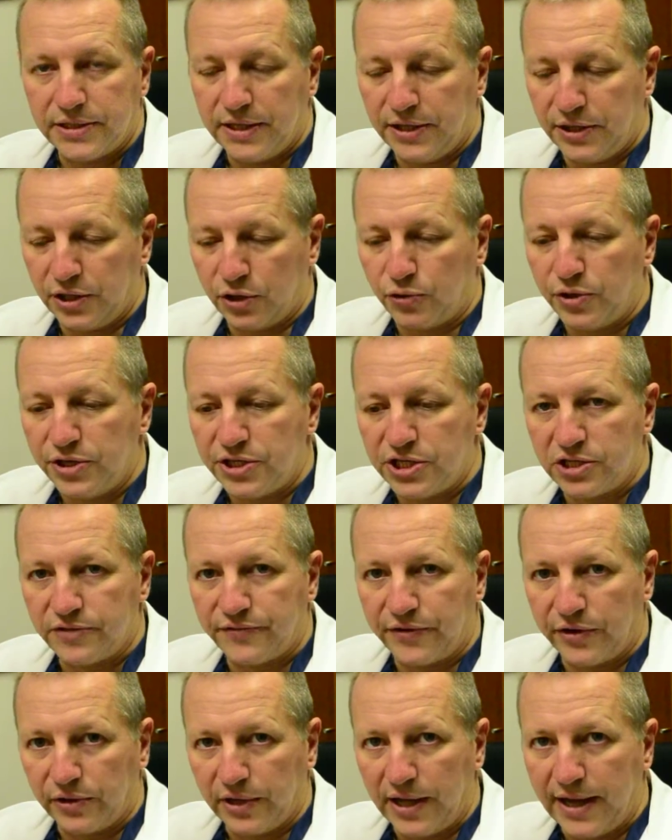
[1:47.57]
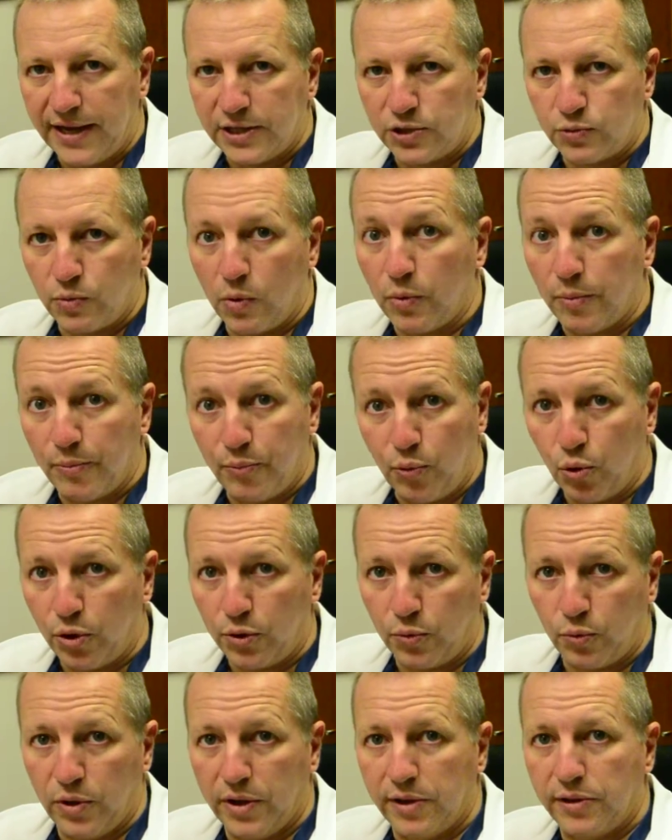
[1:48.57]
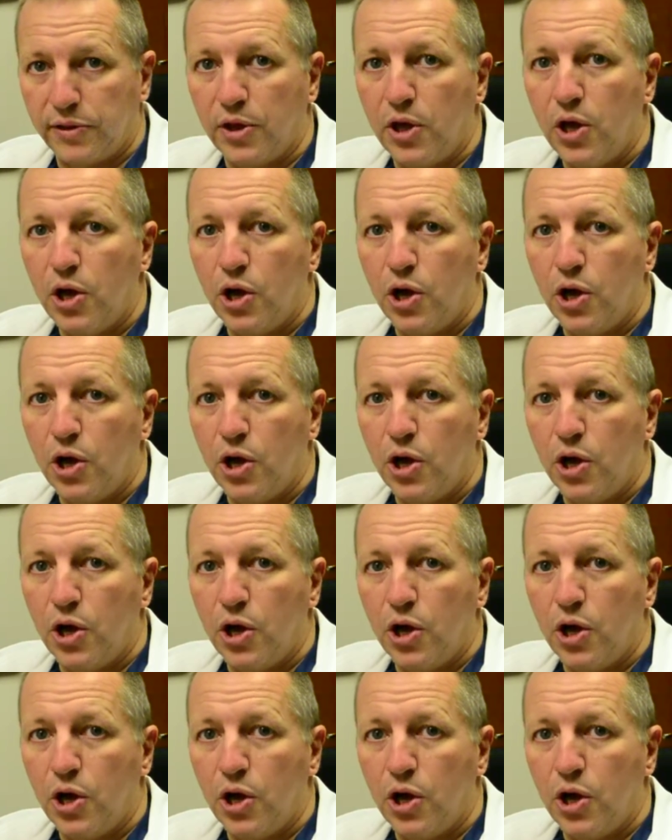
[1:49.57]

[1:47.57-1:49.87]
In the creases of our legs, what we're born with